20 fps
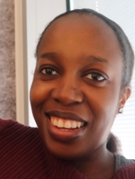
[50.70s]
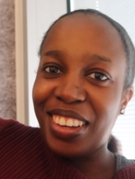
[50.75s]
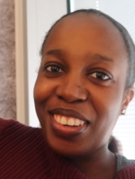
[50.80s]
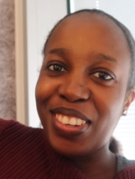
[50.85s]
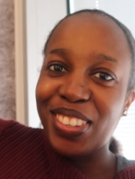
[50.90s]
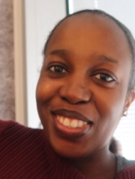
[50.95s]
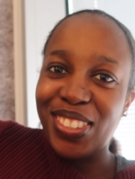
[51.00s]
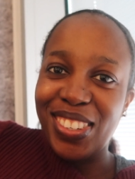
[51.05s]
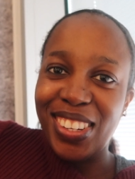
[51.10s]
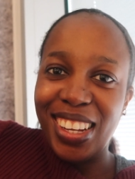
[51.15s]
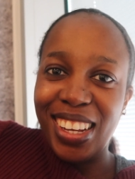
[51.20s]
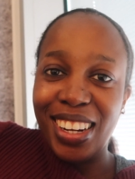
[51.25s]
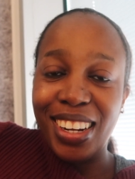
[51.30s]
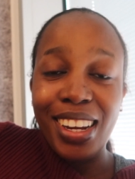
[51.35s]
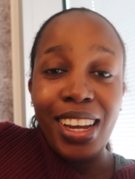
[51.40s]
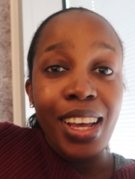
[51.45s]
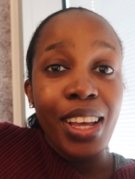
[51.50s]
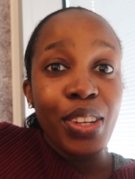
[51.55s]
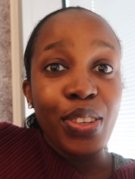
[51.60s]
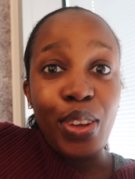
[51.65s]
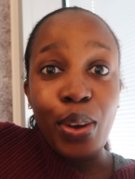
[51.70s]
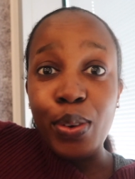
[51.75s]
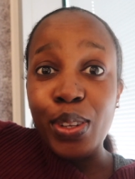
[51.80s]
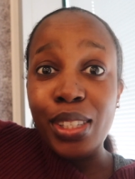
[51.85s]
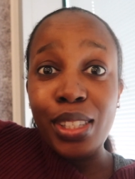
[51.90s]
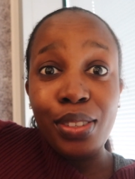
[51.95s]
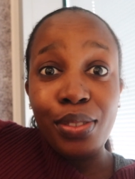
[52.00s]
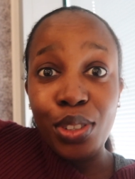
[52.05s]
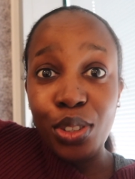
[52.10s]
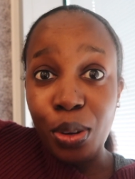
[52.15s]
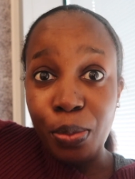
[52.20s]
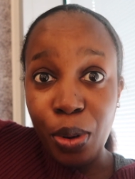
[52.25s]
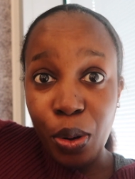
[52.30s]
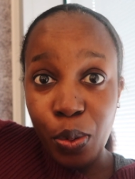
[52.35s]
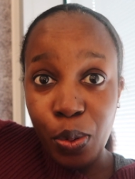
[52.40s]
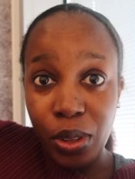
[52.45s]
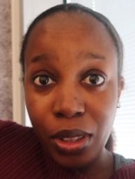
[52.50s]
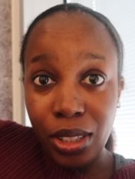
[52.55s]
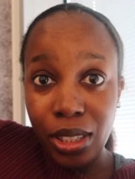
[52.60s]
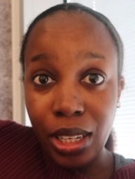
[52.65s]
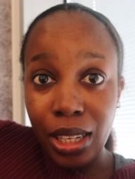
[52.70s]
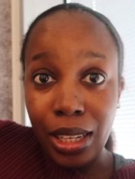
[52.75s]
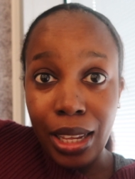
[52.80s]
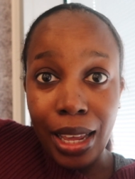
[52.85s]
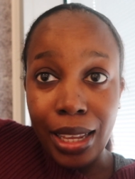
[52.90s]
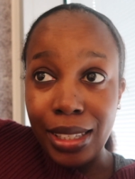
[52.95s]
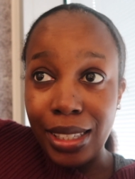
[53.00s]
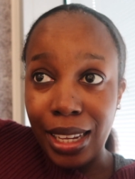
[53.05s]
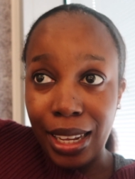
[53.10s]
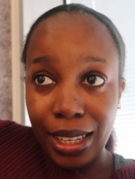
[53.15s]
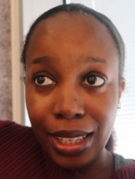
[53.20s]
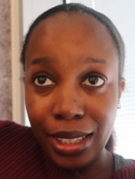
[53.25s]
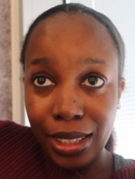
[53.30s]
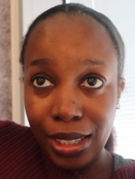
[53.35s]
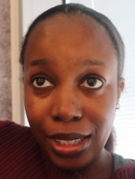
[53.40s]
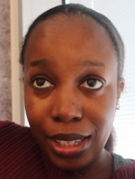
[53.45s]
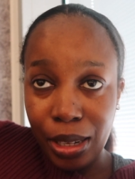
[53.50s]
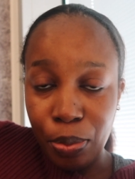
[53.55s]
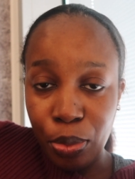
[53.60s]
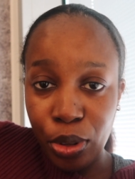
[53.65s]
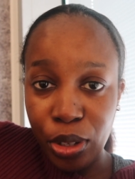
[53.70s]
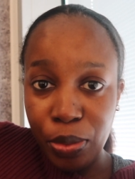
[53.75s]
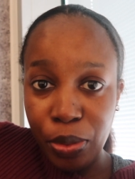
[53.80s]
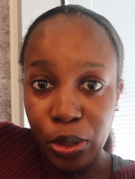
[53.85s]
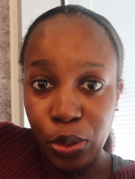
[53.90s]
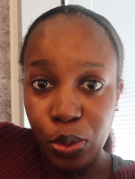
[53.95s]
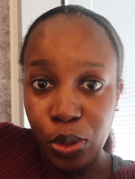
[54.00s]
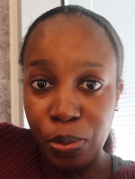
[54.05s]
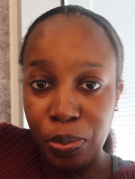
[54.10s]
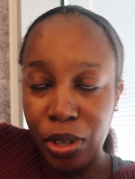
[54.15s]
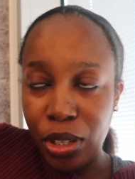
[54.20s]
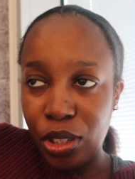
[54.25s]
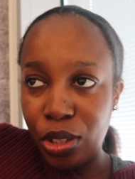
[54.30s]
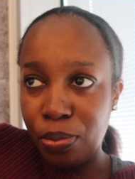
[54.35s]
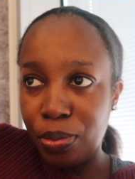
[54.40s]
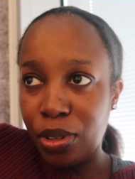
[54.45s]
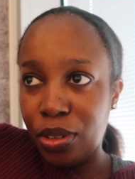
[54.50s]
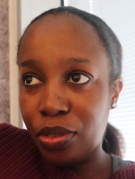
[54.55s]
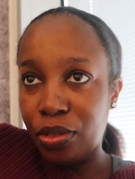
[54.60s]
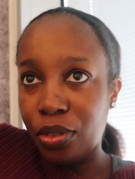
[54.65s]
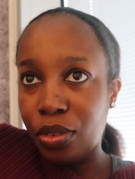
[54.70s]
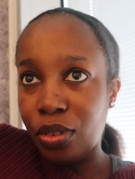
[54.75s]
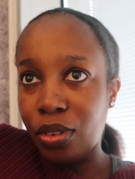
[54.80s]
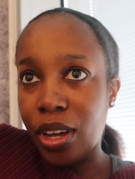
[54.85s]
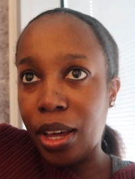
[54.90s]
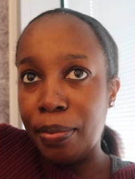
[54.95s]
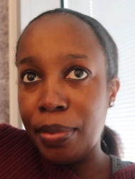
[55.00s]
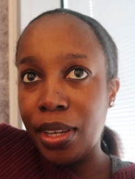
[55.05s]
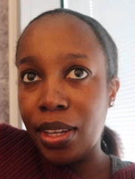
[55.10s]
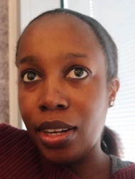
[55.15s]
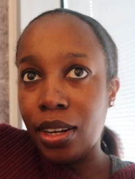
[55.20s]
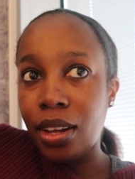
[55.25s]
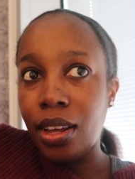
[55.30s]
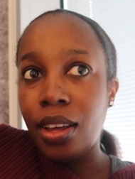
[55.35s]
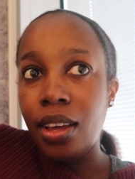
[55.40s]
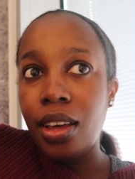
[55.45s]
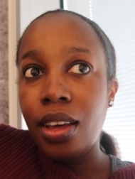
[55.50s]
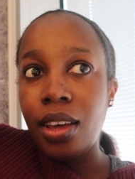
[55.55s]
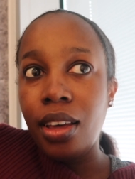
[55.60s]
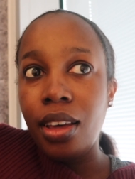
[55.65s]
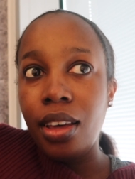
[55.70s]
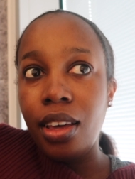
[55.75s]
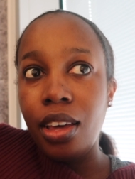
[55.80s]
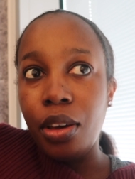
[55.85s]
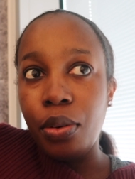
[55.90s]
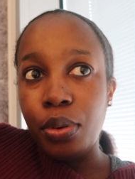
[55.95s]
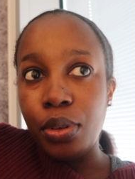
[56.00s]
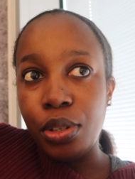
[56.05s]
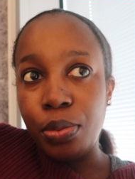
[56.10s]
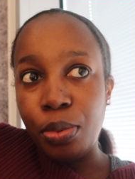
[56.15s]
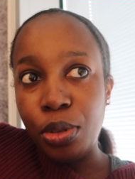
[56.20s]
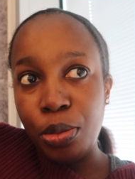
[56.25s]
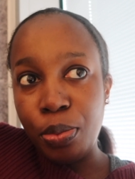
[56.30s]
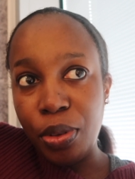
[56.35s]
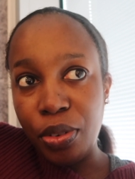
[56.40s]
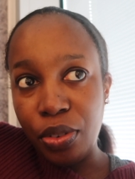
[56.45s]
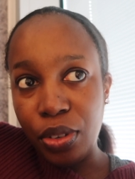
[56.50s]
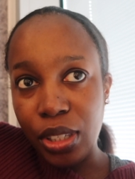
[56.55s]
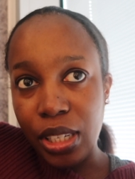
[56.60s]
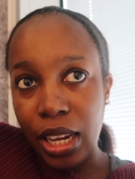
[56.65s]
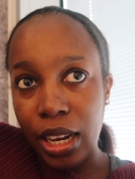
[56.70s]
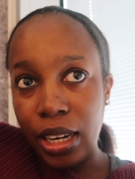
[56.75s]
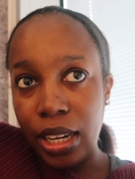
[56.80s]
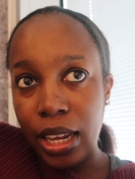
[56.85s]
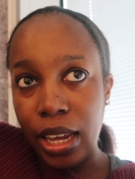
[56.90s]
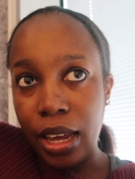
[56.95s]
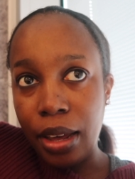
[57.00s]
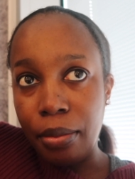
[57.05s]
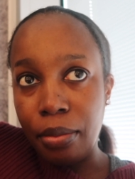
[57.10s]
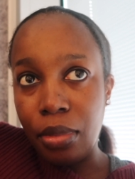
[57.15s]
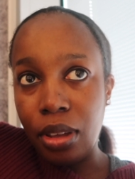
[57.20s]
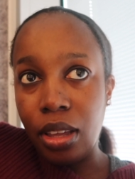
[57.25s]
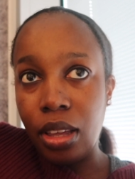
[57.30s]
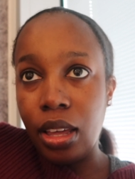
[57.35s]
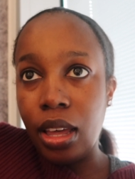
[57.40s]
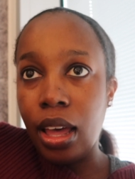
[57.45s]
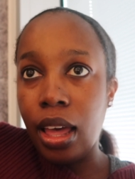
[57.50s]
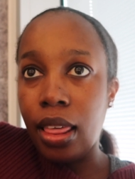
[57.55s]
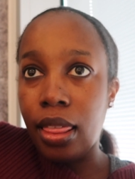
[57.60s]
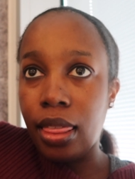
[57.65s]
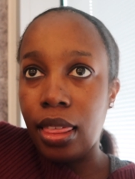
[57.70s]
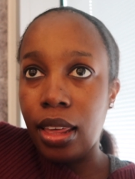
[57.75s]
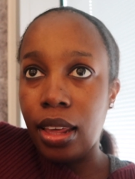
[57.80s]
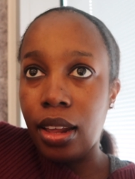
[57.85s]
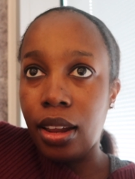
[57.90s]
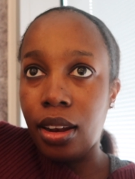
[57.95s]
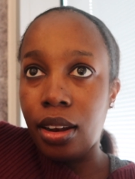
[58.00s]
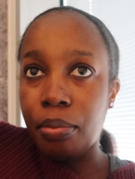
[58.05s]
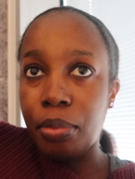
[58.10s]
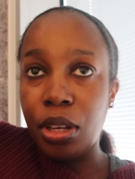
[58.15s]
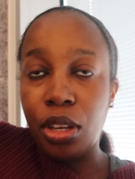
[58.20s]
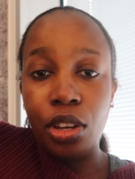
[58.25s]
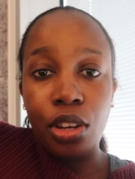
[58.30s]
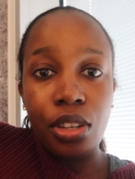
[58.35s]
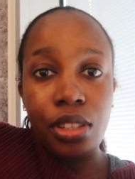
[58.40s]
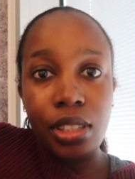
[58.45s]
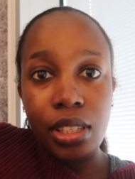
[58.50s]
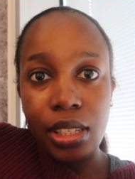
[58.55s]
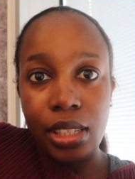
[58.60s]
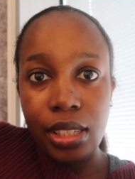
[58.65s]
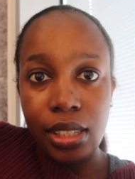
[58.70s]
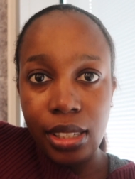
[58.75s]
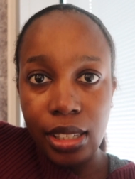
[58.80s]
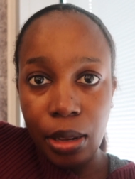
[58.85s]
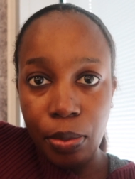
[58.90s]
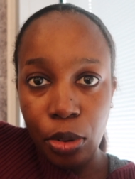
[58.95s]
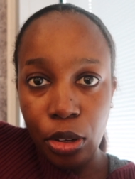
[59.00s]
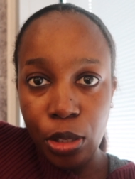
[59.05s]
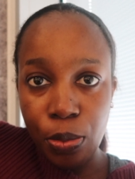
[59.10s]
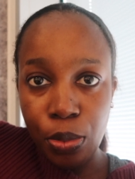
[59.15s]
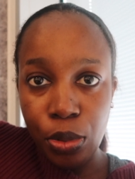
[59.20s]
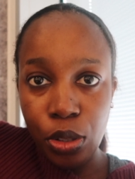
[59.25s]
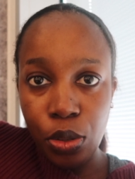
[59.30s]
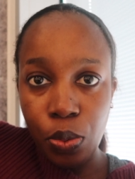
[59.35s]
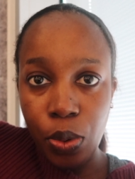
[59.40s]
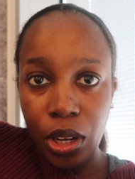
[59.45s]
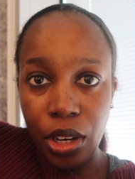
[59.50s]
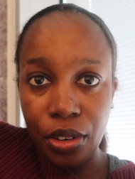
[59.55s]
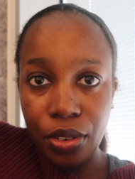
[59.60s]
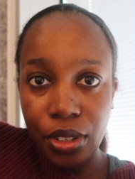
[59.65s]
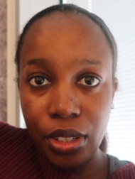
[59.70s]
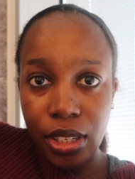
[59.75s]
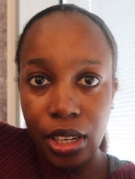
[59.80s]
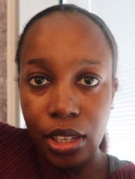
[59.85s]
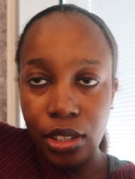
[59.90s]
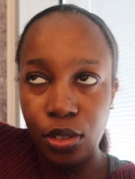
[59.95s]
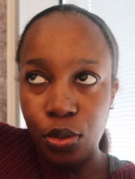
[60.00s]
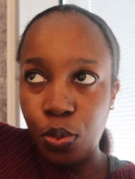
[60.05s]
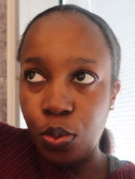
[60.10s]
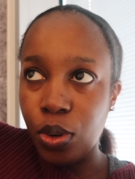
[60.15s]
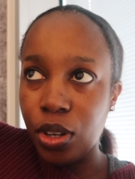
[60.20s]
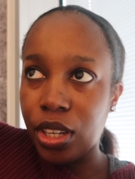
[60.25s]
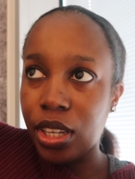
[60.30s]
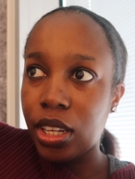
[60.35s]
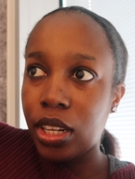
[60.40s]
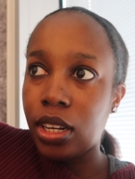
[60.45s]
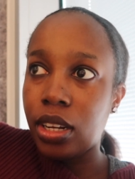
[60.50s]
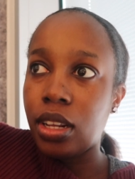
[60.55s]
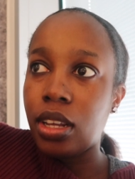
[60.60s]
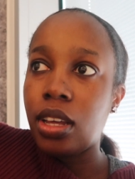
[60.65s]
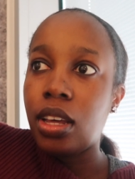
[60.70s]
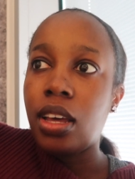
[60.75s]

I got to hear. So I wasn't even sure about what exactly this appointment was meant to be for. I mean, it was supposed to be for 10 a.m. and then because this is the same hospital where Chris gets to work in,